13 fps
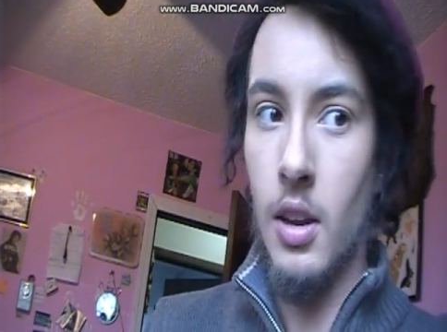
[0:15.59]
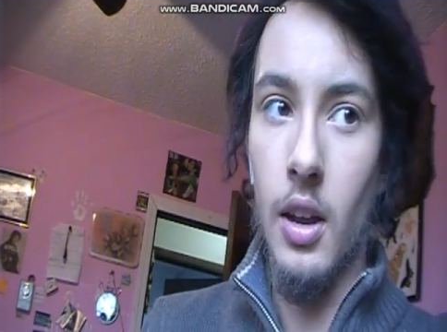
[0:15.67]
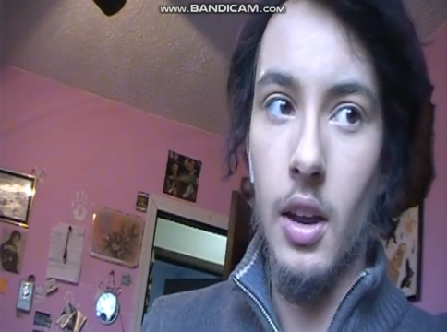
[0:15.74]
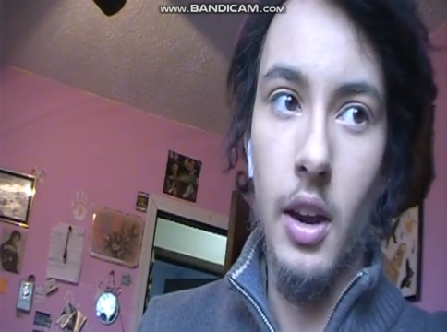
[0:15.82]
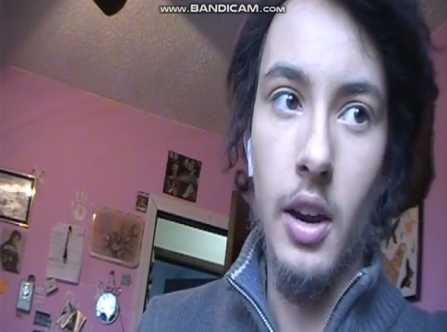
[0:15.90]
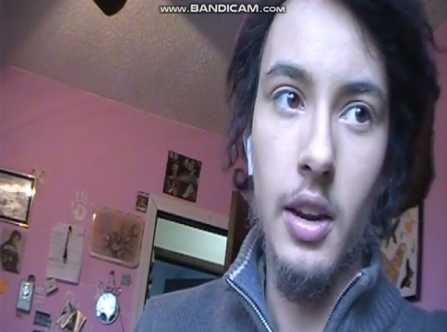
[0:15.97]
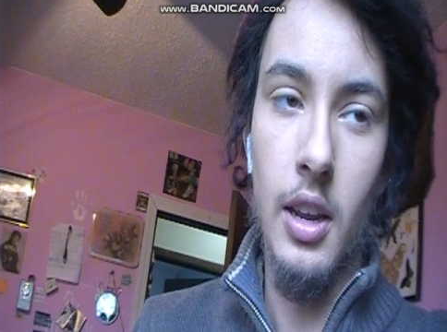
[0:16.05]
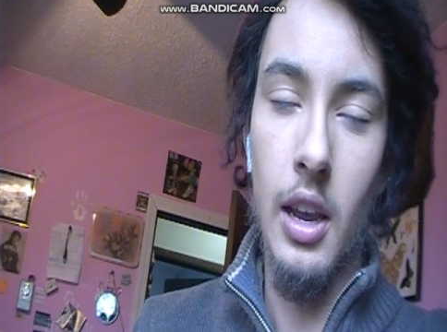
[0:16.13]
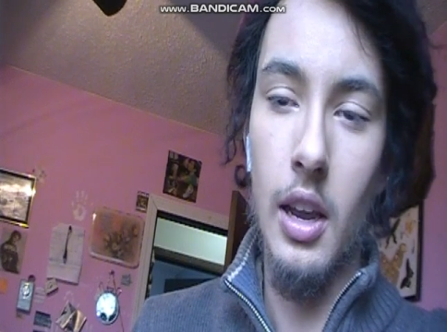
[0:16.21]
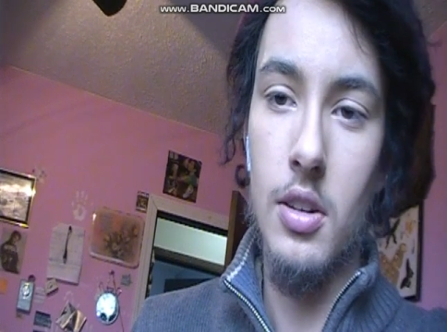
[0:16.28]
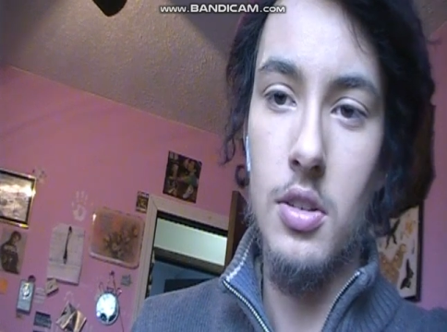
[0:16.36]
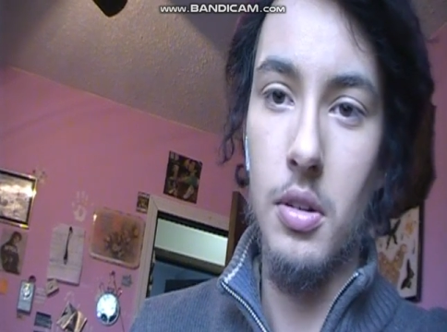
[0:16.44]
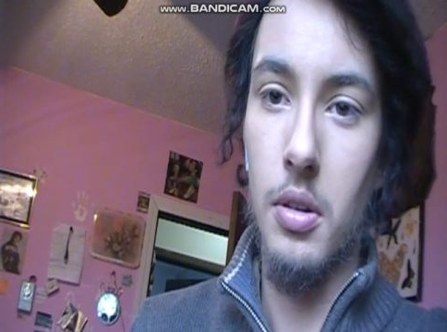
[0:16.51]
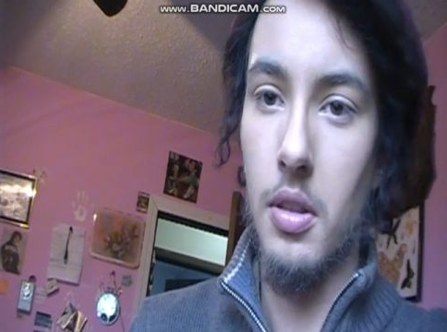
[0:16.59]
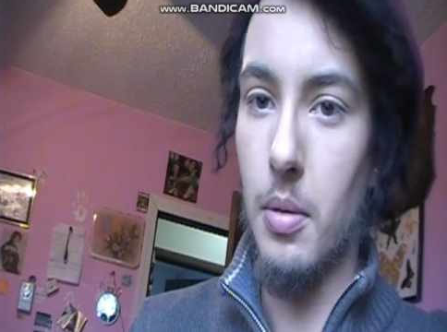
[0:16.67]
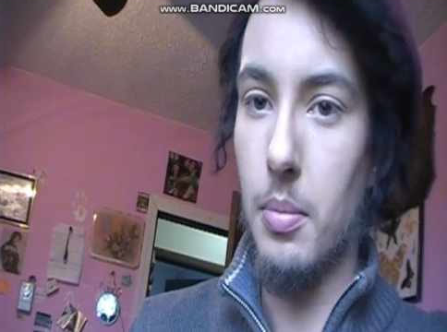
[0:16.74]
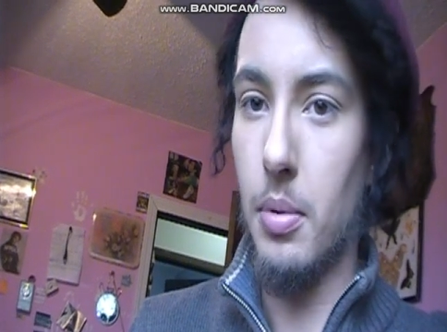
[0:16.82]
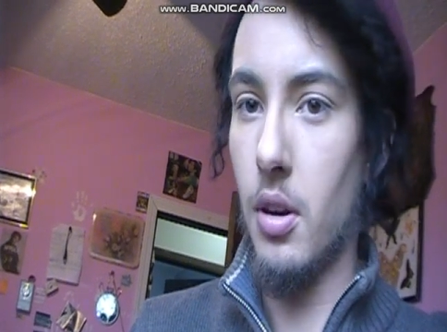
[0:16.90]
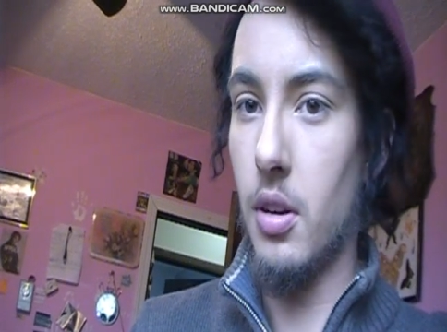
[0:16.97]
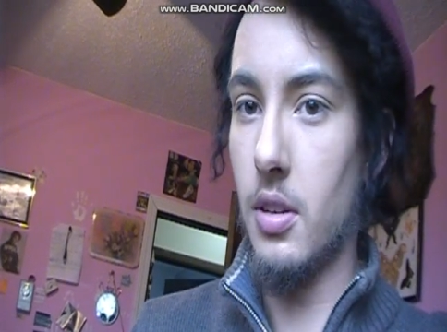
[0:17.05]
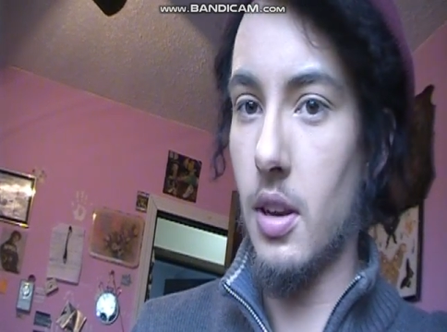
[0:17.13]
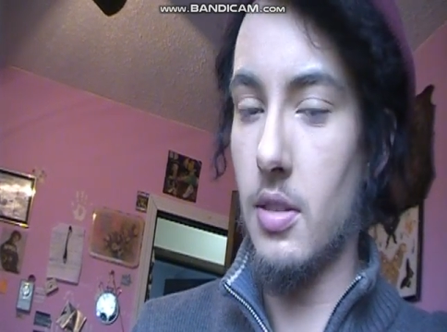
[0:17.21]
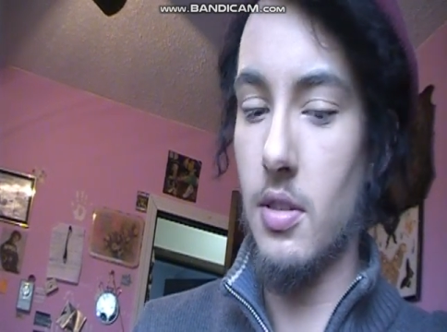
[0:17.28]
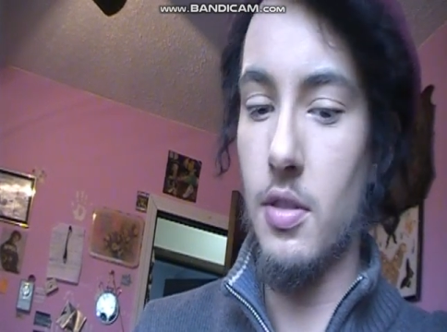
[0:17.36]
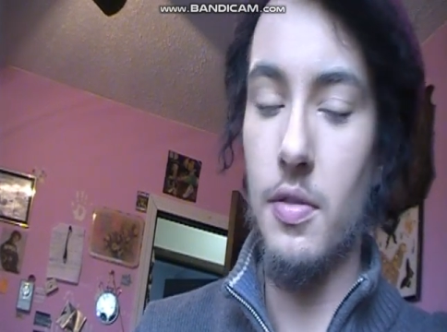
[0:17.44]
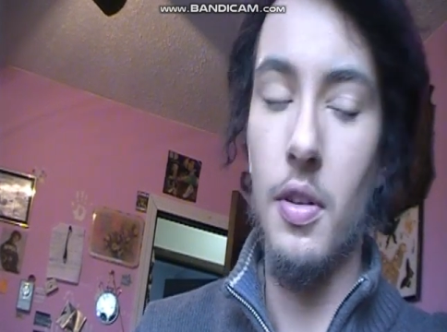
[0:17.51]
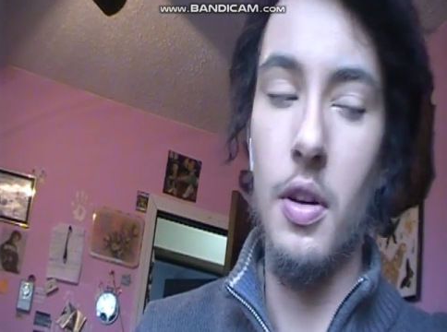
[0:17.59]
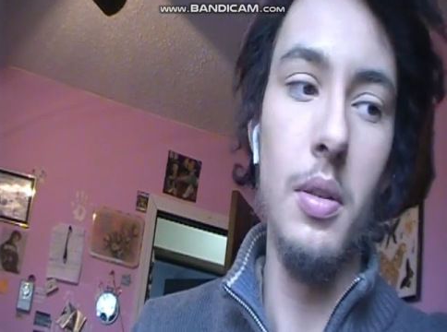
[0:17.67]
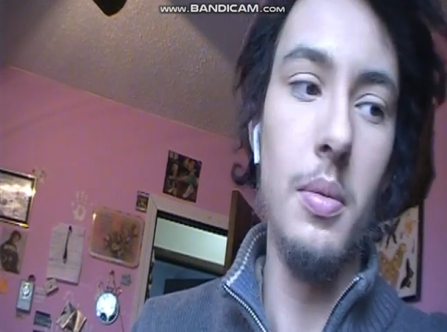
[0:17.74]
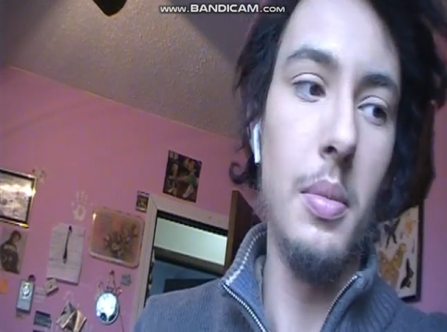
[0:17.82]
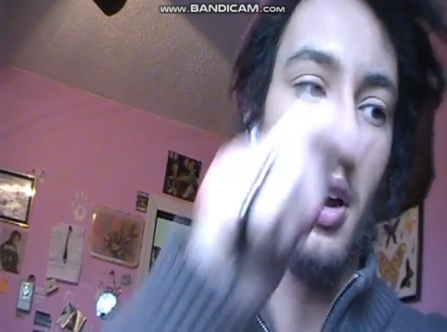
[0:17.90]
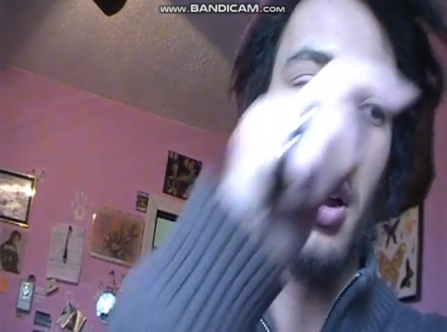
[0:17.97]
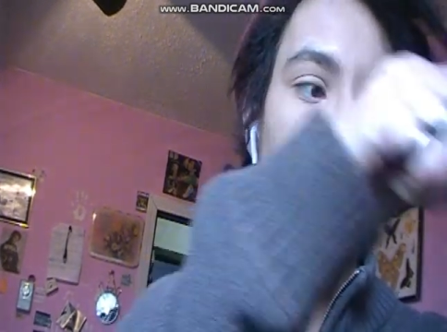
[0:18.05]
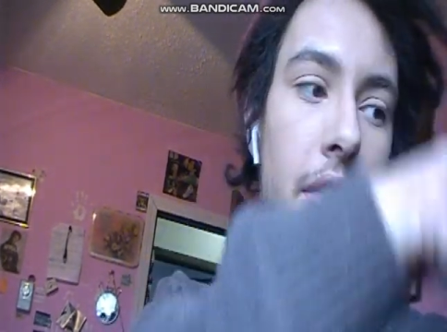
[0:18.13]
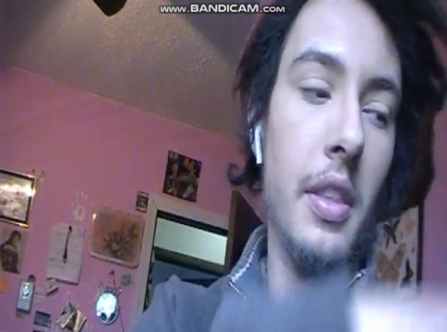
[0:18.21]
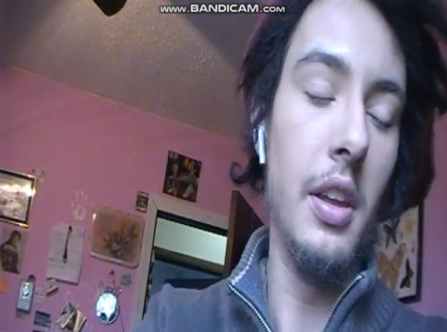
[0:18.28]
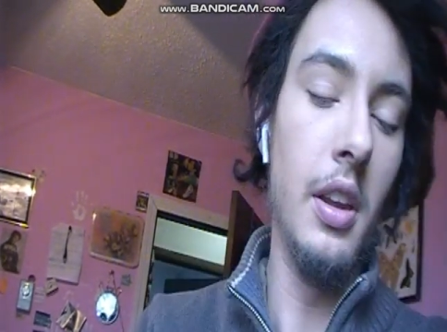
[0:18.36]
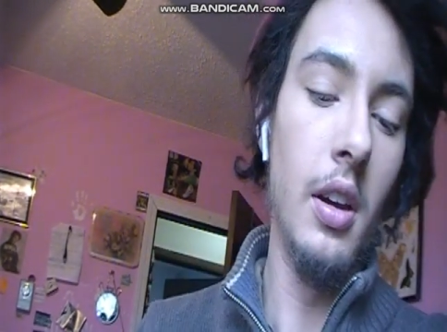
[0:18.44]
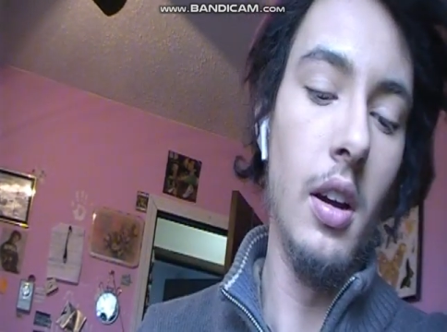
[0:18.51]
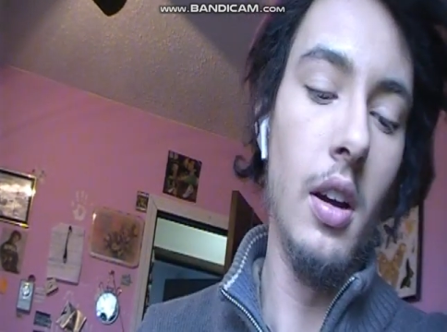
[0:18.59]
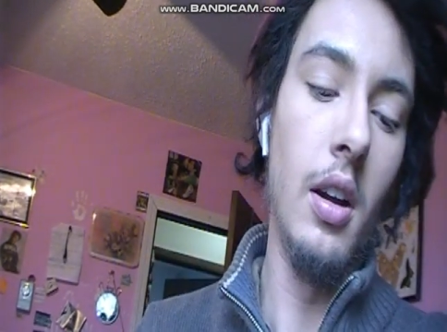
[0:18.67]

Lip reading: I can't show you that product as it's fallen behind the